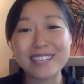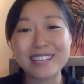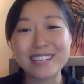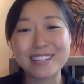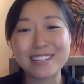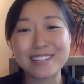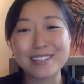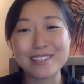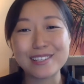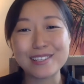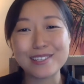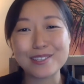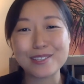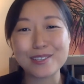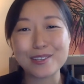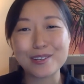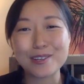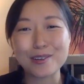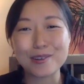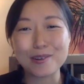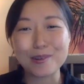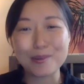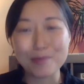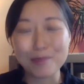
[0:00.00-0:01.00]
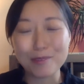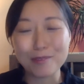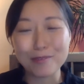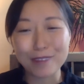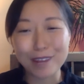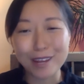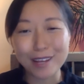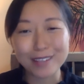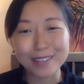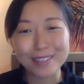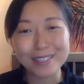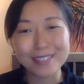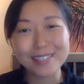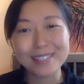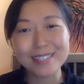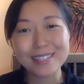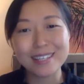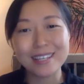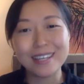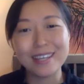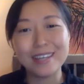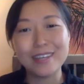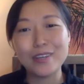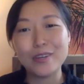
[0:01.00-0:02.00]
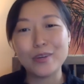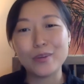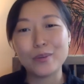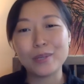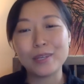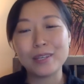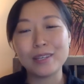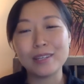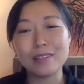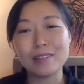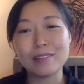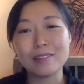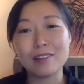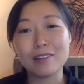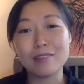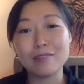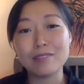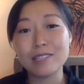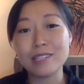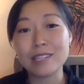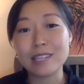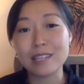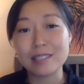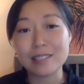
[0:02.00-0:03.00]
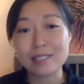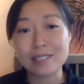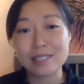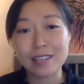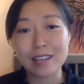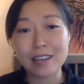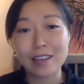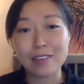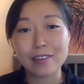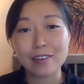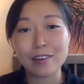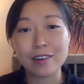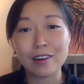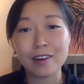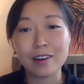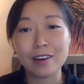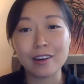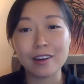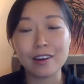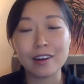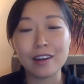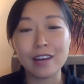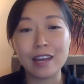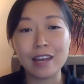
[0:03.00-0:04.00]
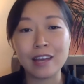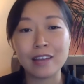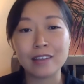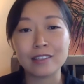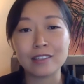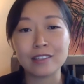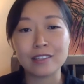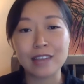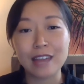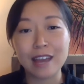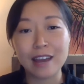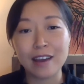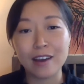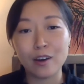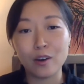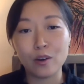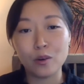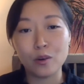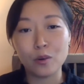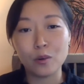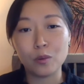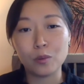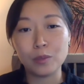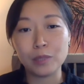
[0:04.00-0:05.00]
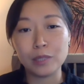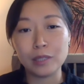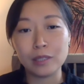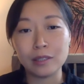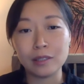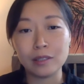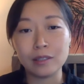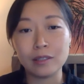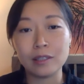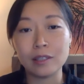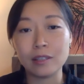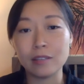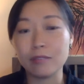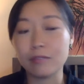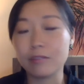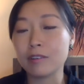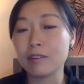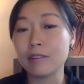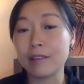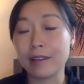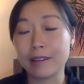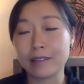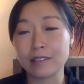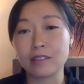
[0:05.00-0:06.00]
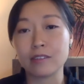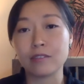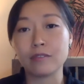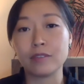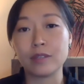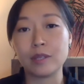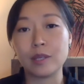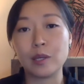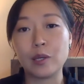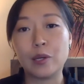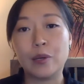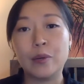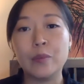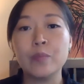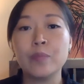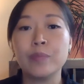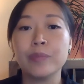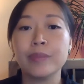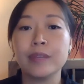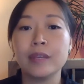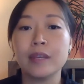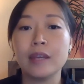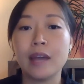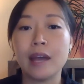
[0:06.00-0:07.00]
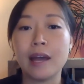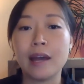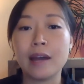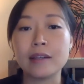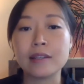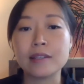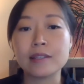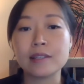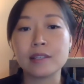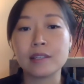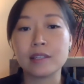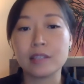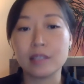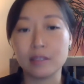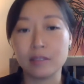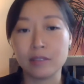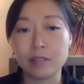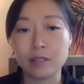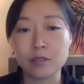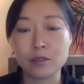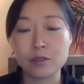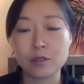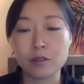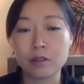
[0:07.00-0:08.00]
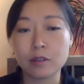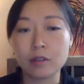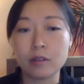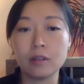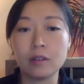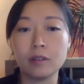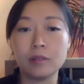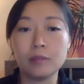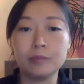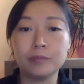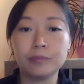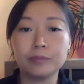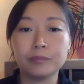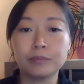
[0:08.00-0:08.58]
is a group of friends. We love to dance together, and now we give collectively as a giving circle.